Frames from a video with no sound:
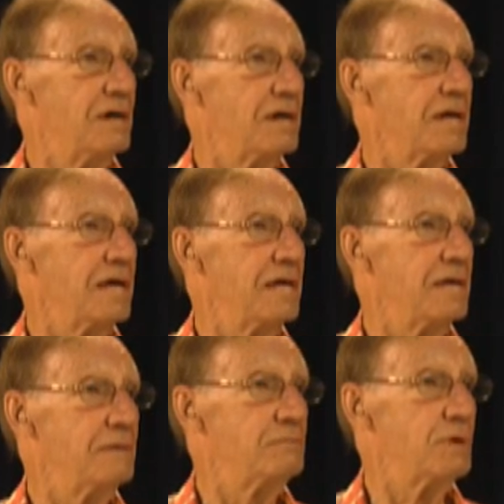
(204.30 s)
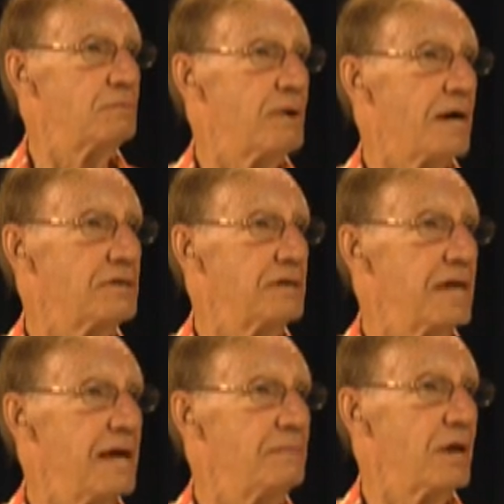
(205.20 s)
on a, with Procter &
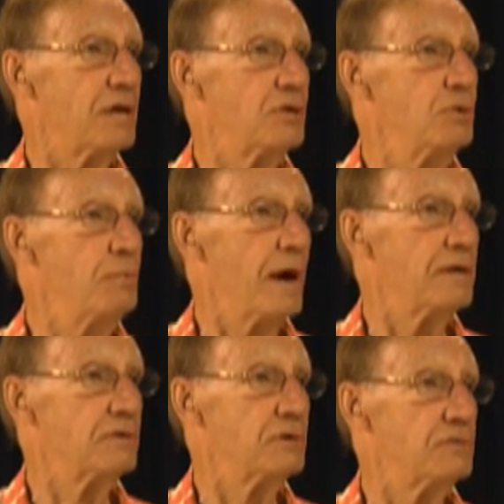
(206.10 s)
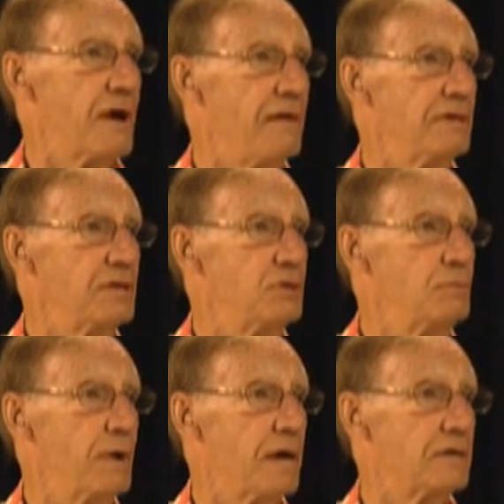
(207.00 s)
Gamble on a coupon crew, a traveling
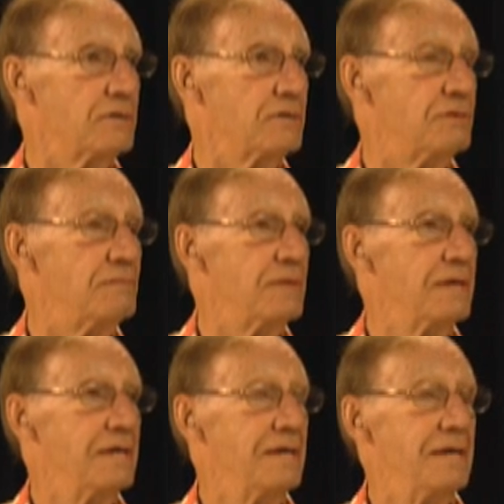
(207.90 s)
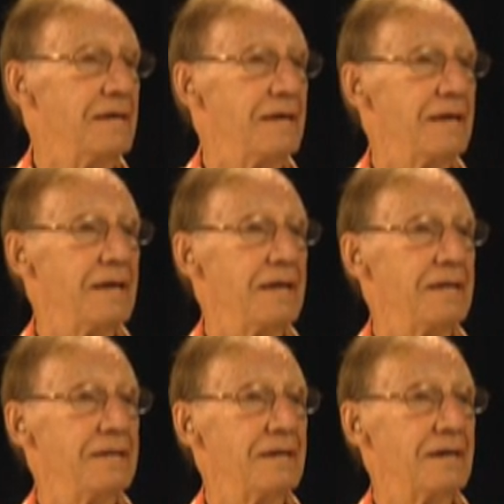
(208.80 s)
coupon crew.
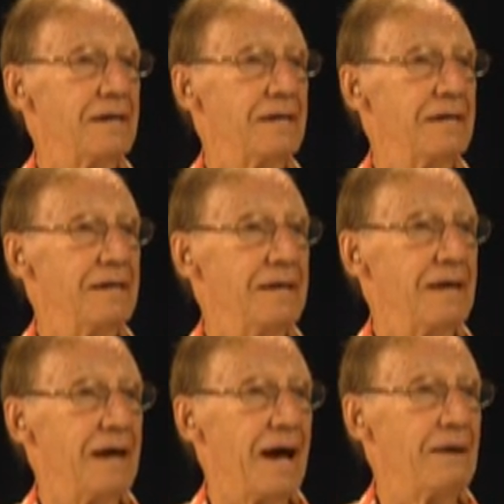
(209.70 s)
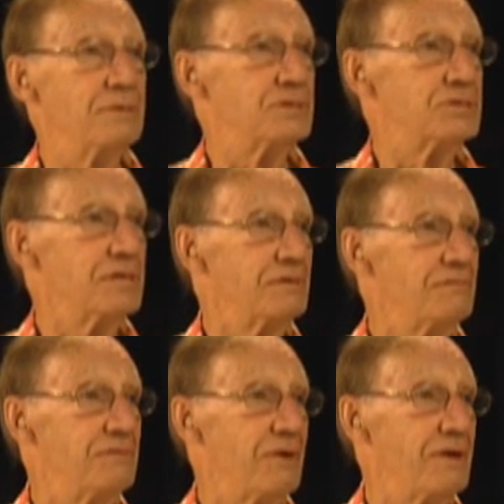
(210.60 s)
And I was
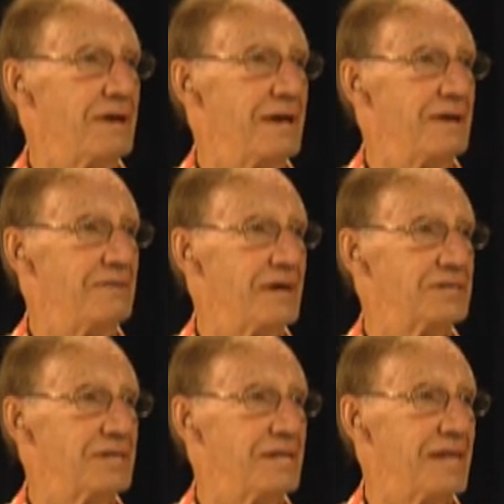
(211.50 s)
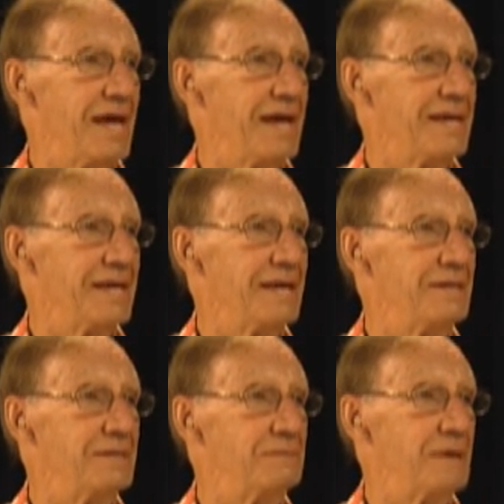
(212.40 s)
very interested in that
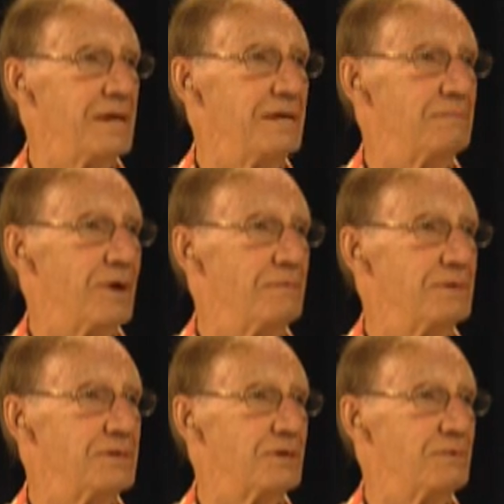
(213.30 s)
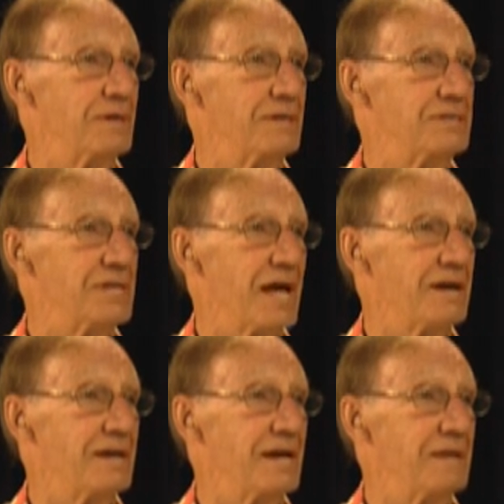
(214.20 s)
and made an appointment to go in on
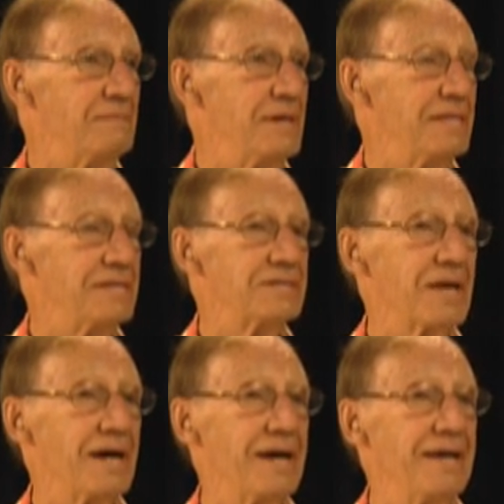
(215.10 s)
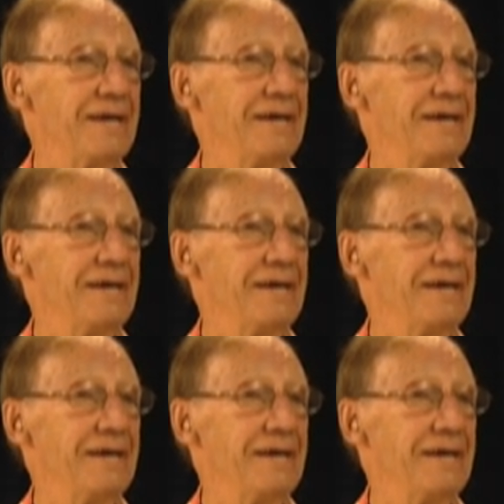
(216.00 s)
Saturday and meet this guy